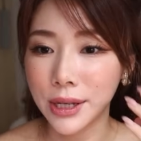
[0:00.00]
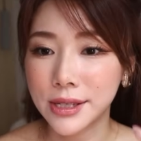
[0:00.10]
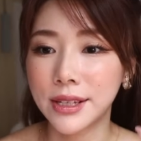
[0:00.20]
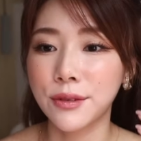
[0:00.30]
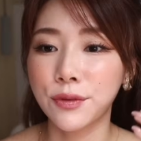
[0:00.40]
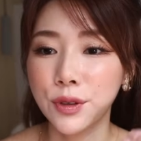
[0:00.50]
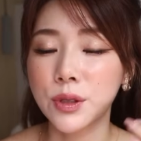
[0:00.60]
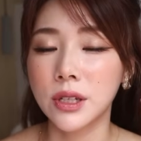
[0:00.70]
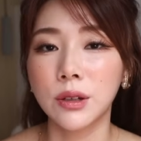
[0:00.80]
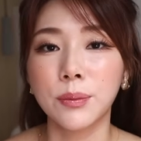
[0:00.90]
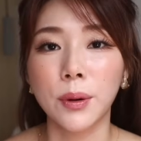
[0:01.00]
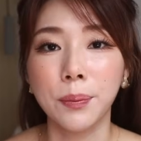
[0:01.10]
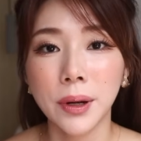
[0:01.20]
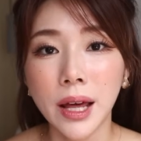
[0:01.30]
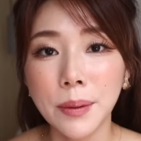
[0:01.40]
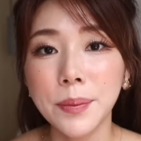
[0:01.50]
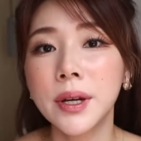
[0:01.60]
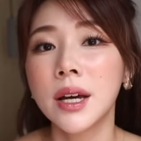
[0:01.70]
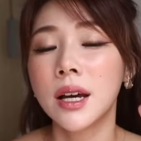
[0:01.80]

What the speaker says: My skin feels a lot more plump,